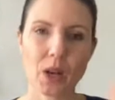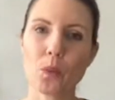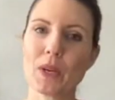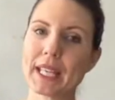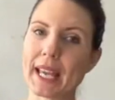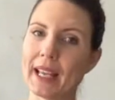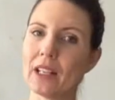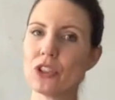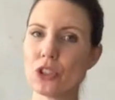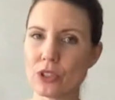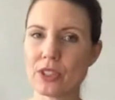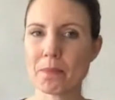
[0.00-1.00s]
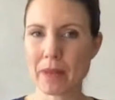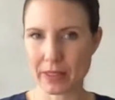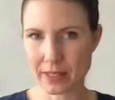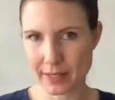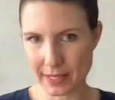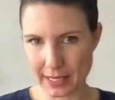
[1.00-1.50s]
we can do the
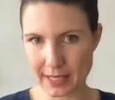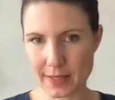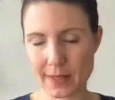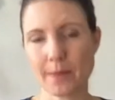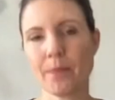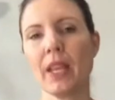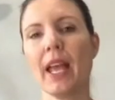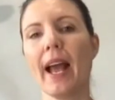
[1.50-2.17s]
mother's kiss.